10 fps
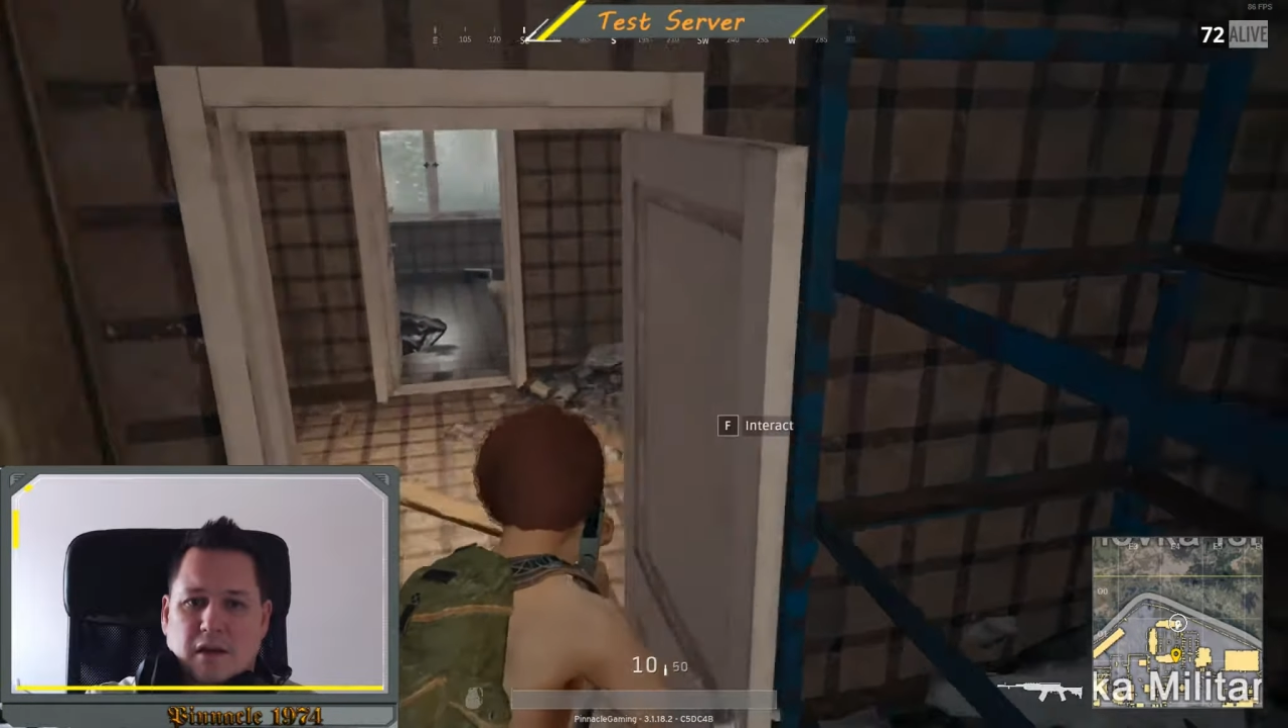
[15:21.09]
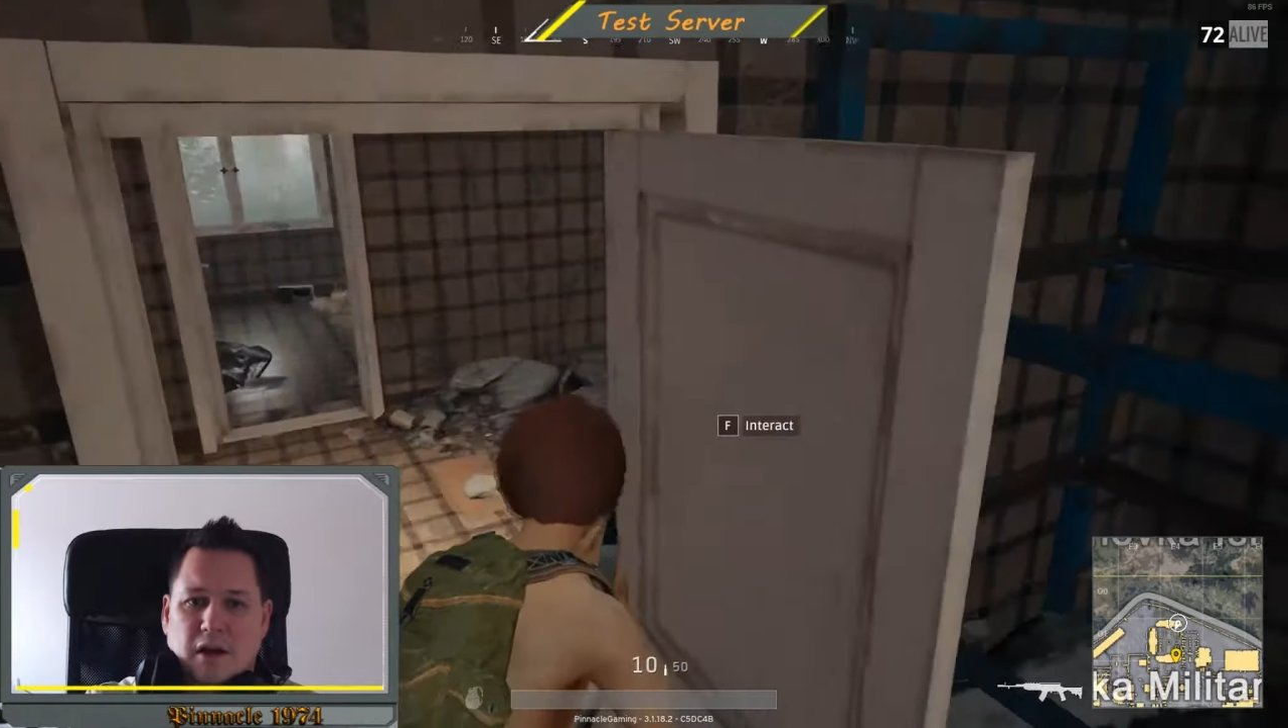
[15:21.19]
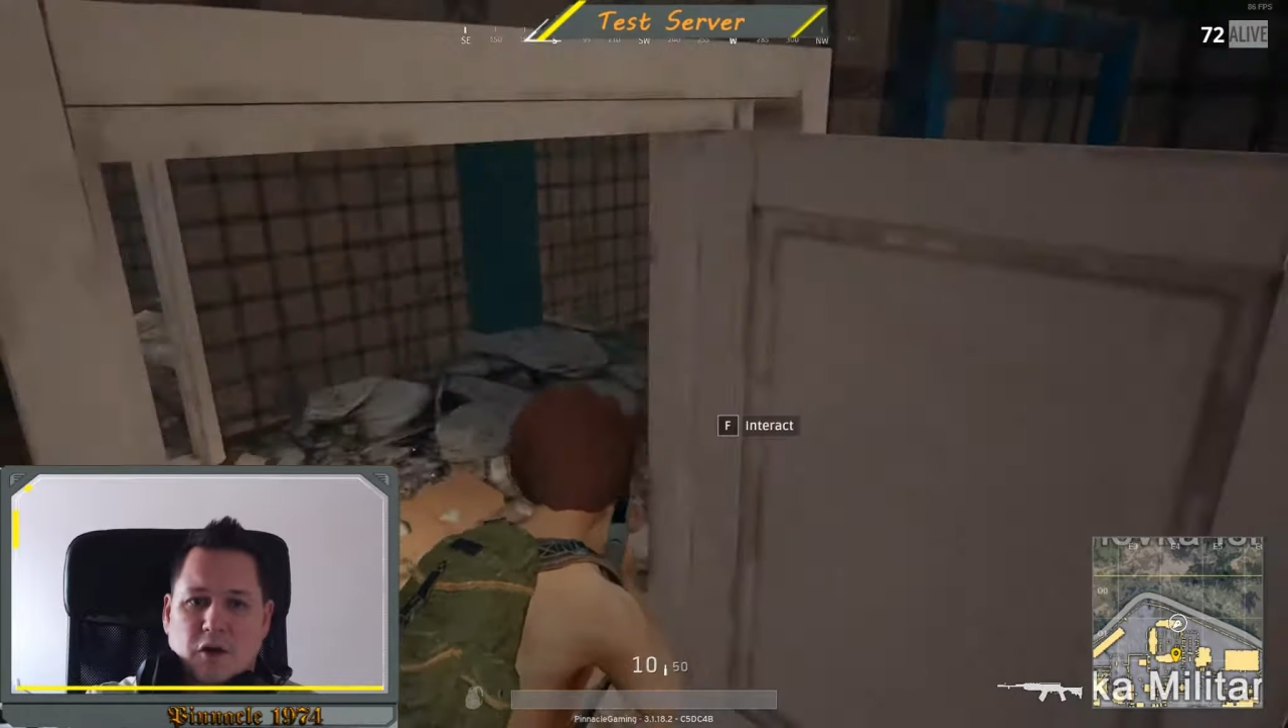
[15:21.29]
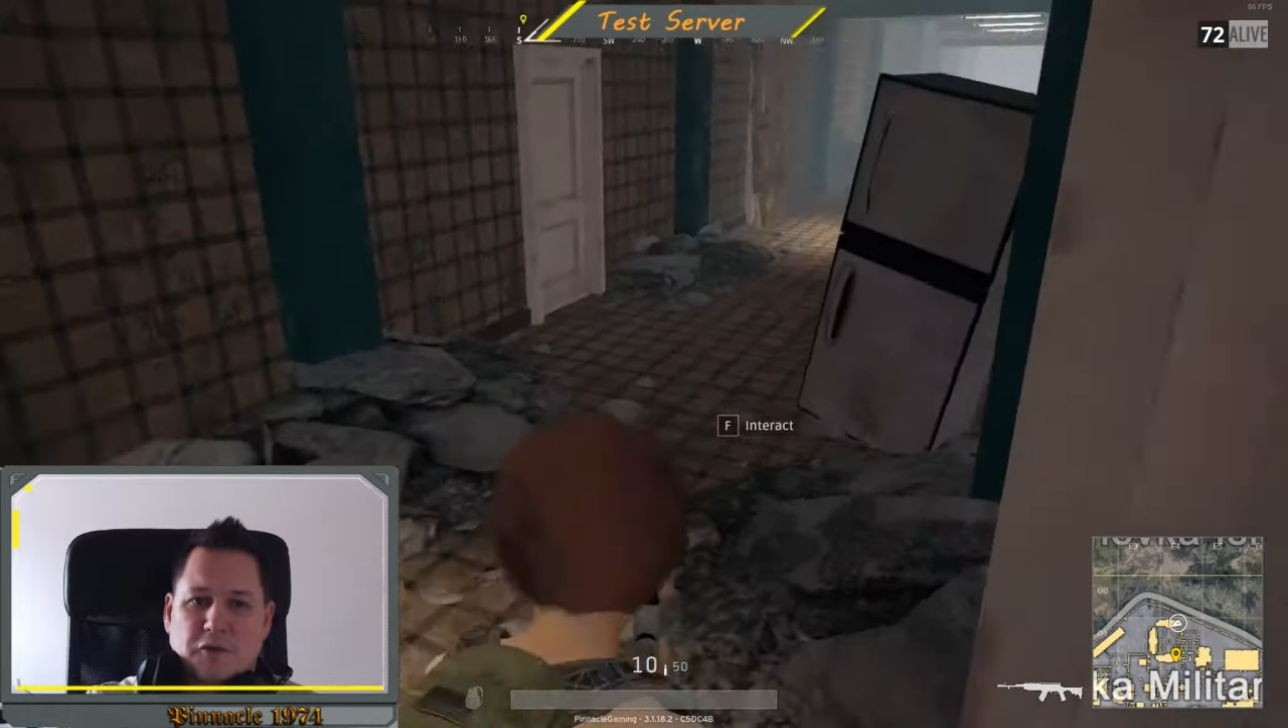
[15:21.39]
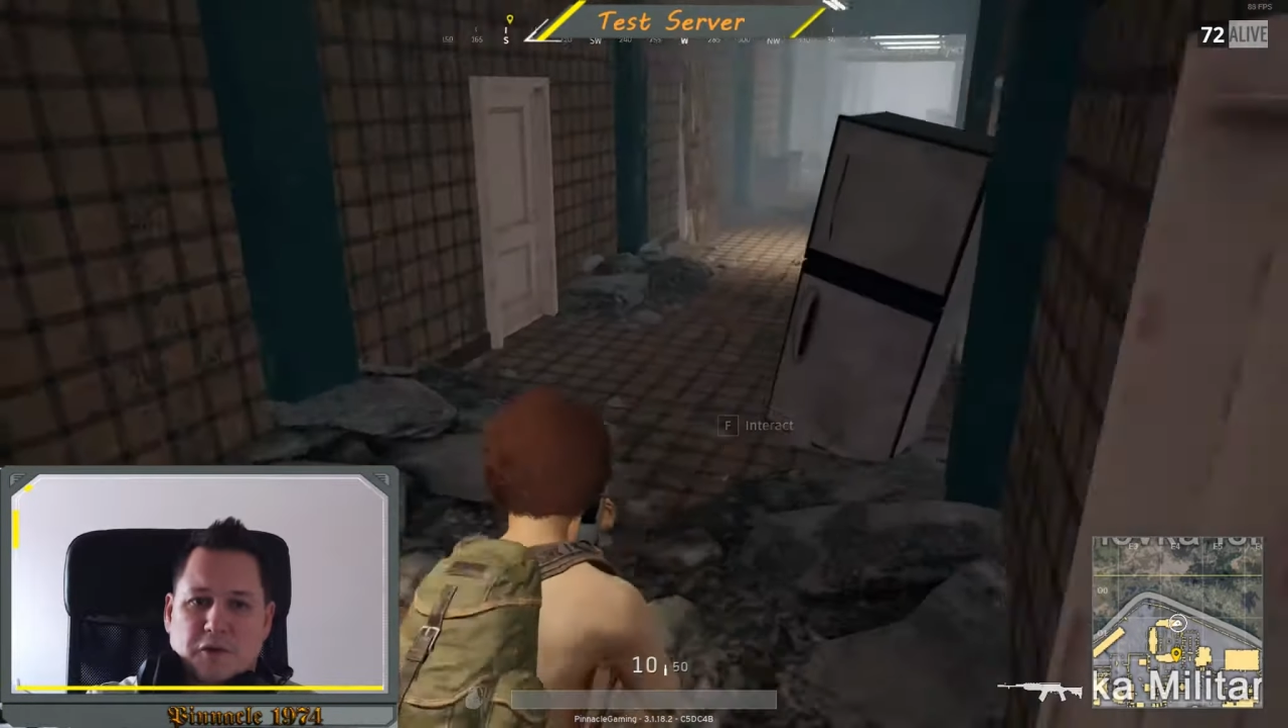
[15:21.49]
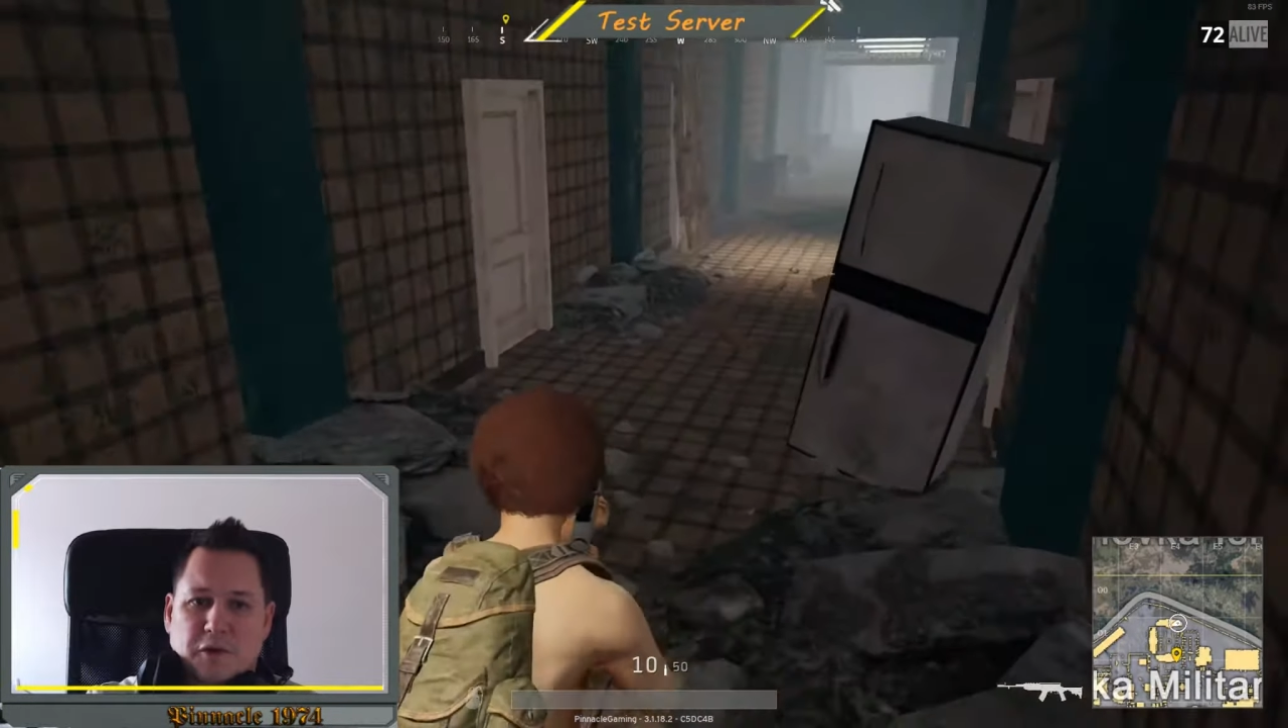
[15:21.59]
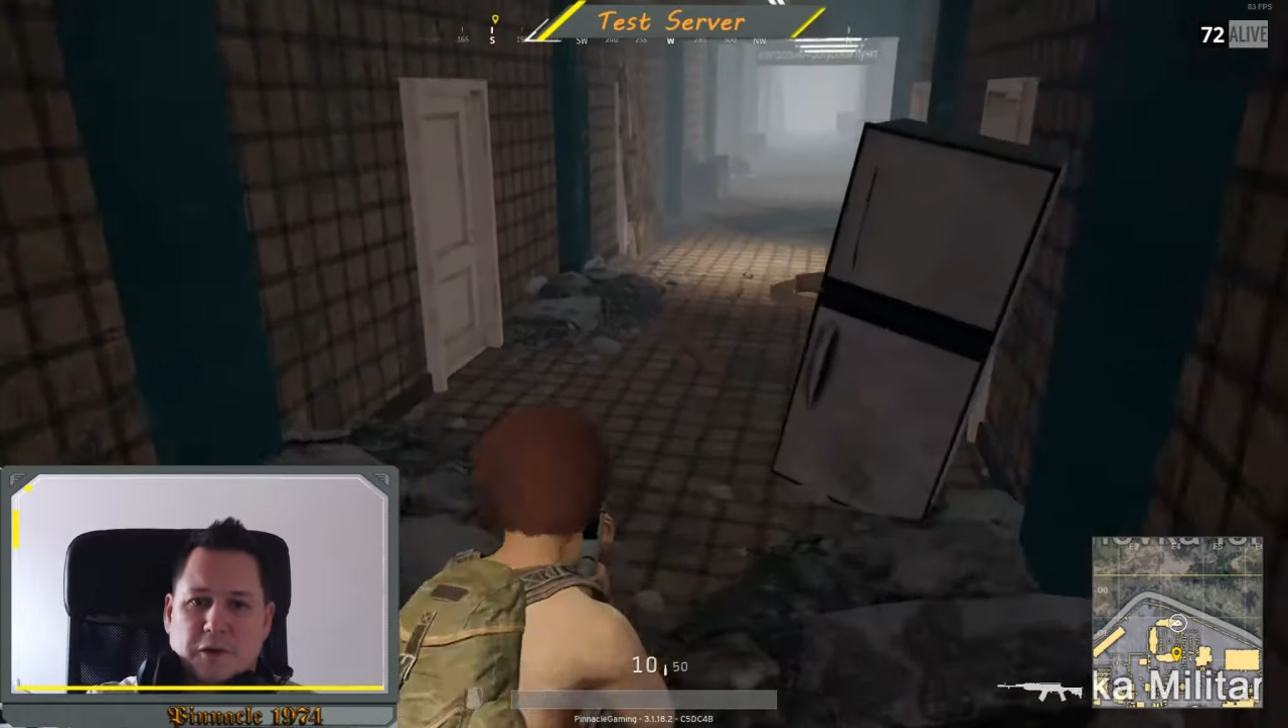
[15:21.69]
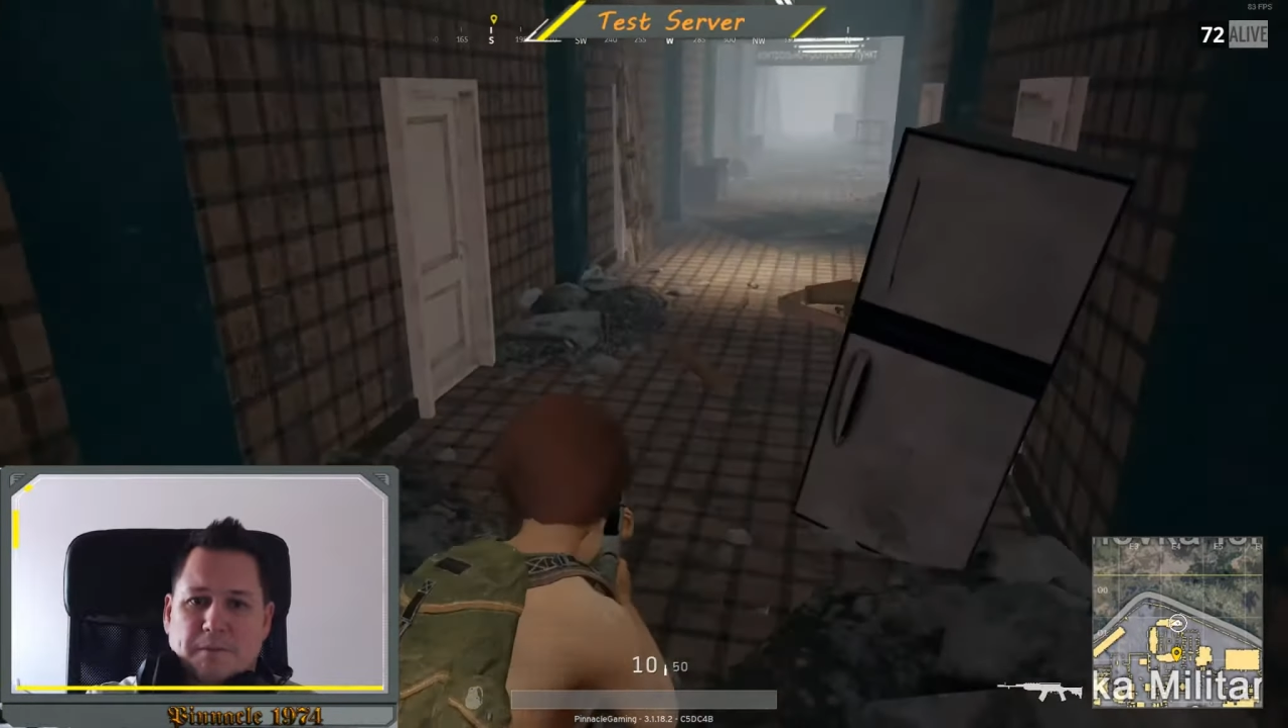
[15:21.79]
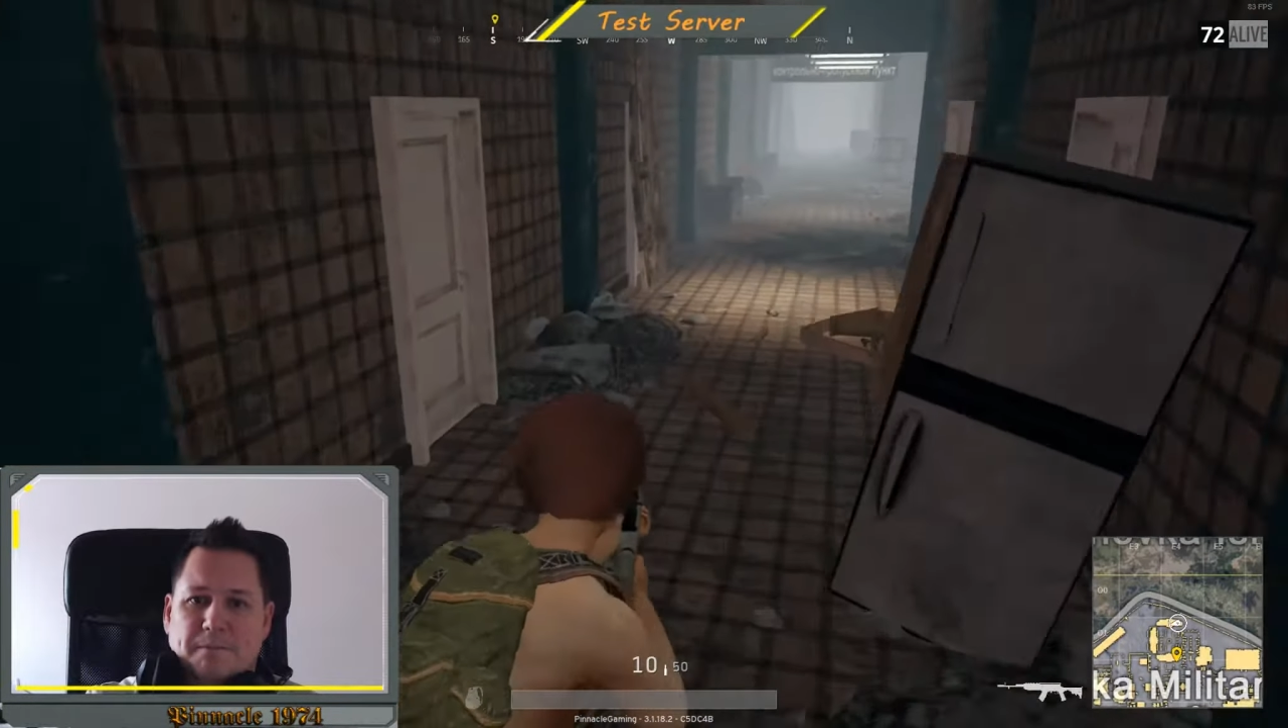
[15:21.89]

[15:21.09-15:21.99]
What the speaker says: go through.